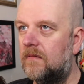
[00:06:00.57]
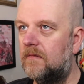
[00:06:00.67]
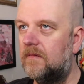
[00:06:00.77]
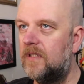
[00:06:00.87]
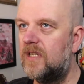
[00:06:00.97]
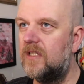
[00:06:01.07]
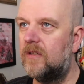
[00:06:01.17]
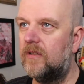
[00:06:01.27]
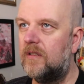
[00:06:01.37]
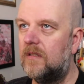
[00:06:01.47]
This is
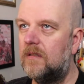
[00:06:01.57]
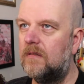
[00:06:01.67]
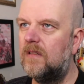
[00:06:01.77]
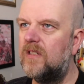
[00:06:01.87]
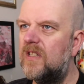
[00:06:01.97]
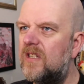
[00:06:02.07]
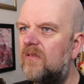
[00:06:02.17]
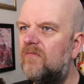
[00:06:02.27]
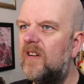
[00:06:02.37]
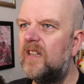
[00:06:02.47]
on is this
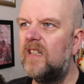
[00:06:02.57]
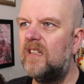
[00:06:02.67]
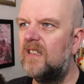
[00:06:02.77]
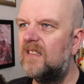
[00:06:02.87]
on Reddit?